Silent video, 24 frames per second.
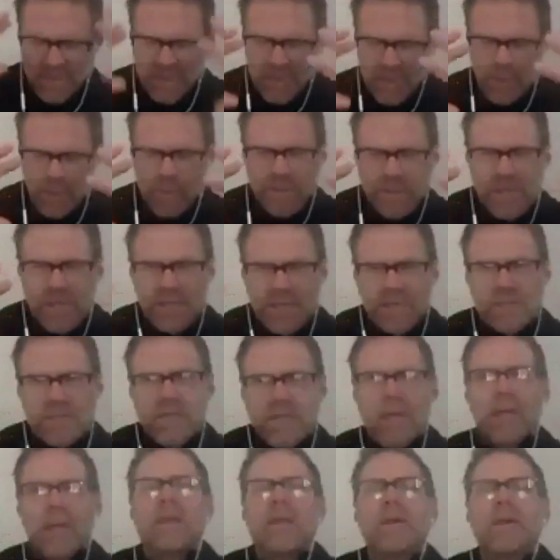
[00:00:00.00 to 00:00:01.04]
It was like
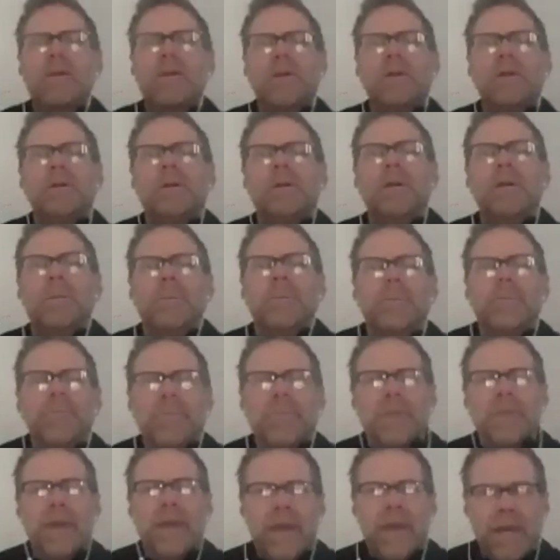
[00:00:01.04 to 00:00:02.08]
death occurred,
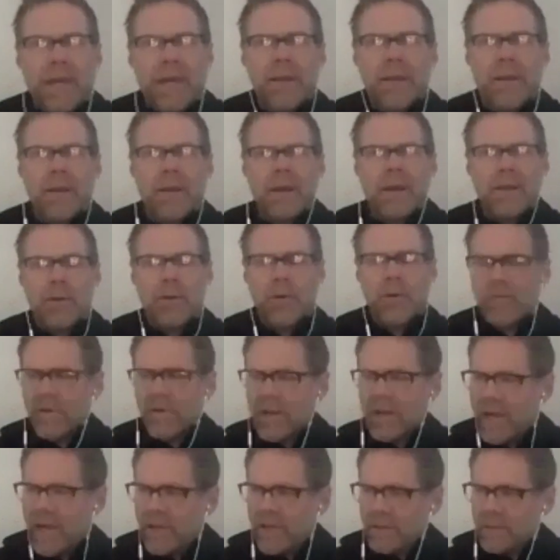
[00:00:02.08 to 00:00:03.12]
and uh,
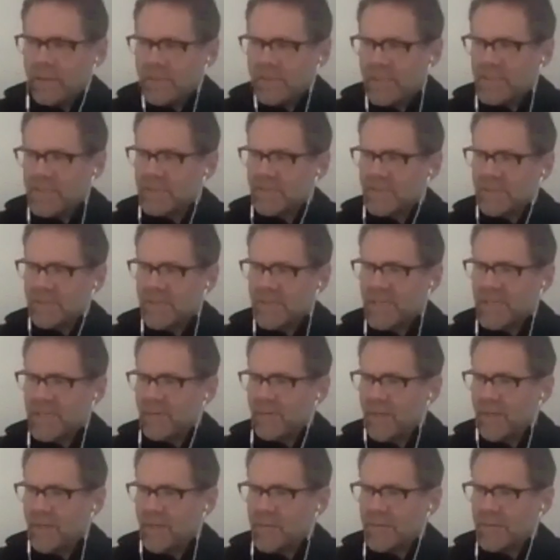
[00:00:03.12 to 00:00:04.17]
overnight in Tennessee,
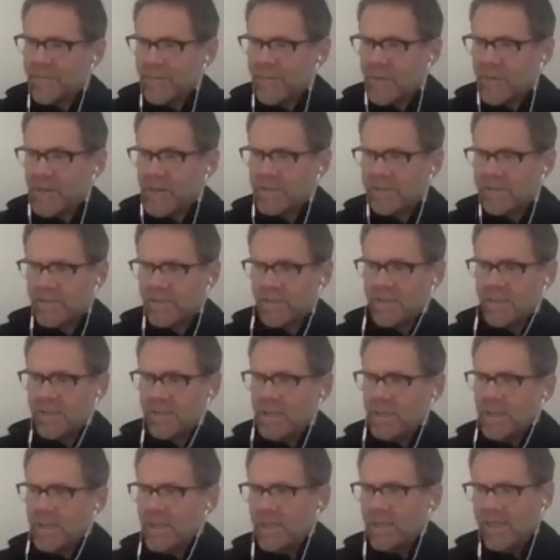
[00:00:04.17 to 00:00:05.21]
everything was
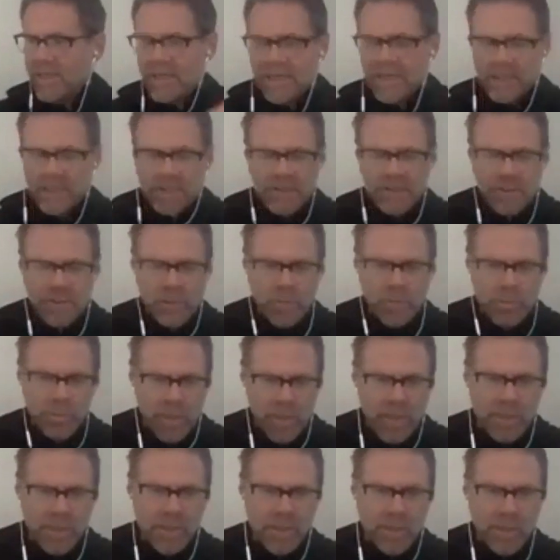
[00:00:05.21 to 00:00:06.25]
frosted, and I had this old
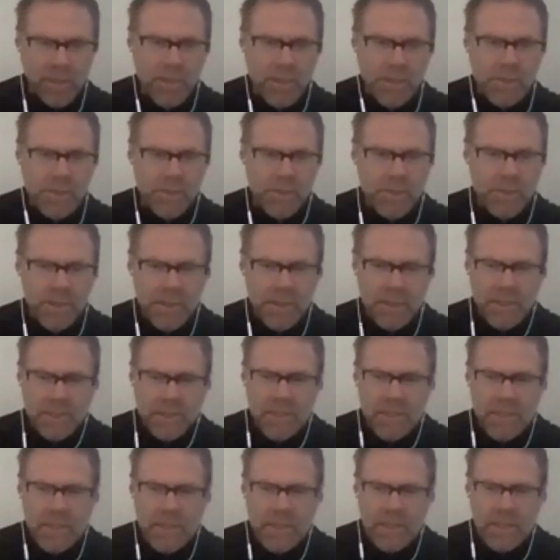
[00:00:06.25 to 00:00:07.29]
Bronco
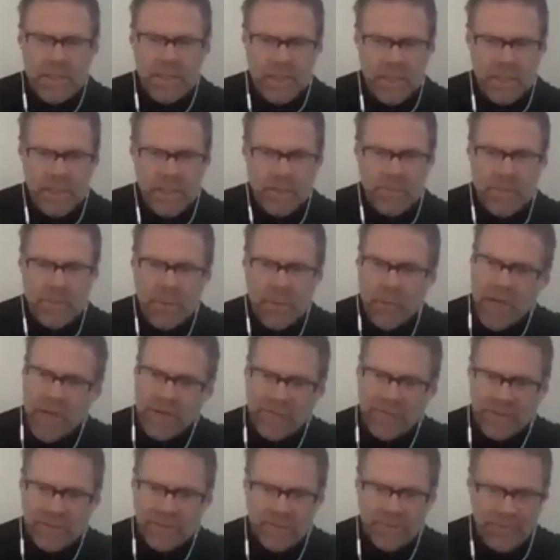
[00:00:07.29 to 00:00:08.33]
uh, my
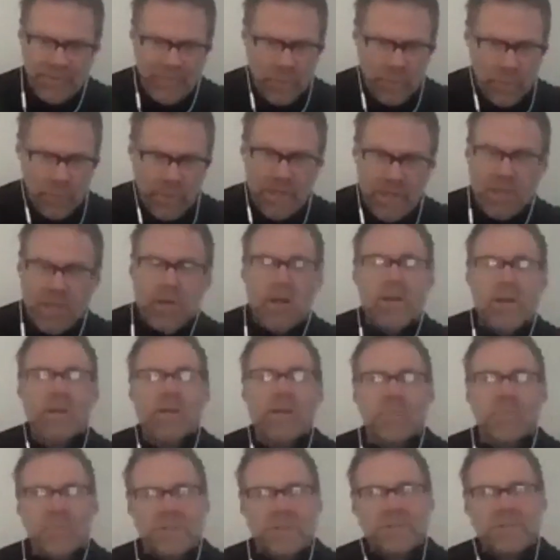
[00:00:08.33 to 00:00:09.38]
wife had we had a car
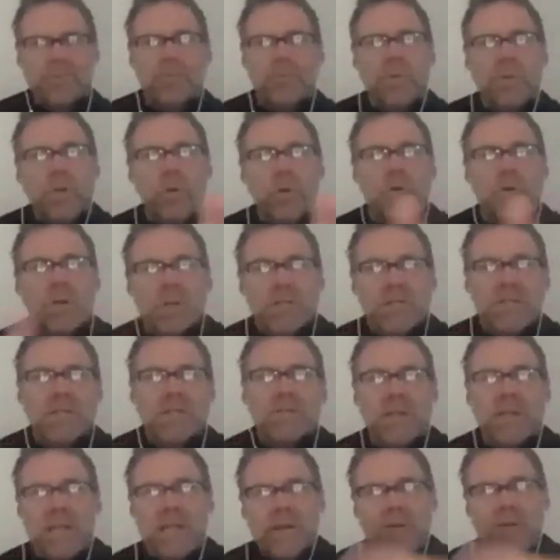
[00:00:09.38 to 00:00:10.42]
that was newer, and
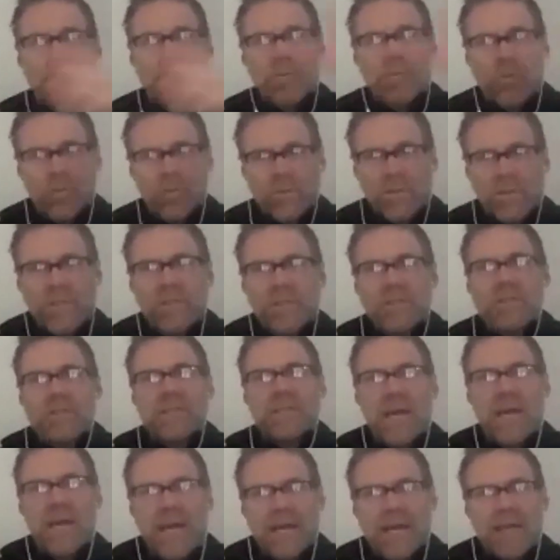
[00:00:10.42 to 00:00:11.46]
she let, she took
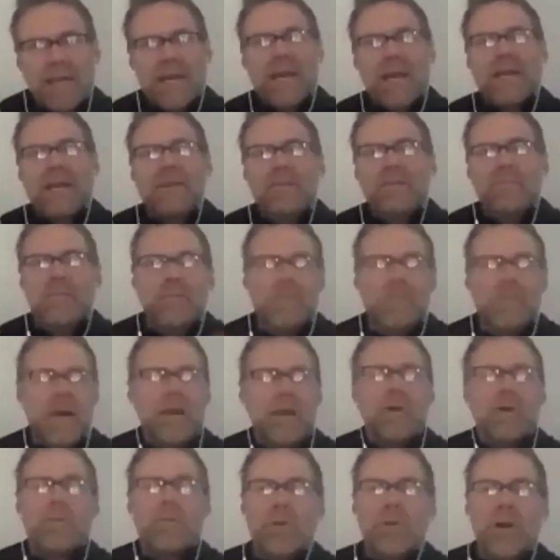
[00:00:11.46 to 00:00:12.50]
that, and I had
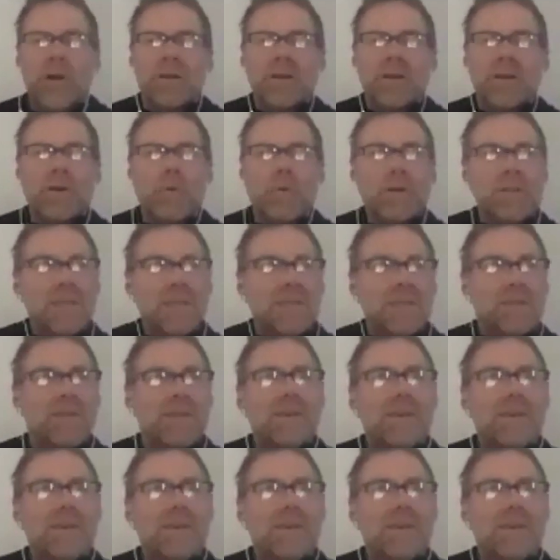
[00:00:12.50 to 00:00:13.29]
my old Bronco, which had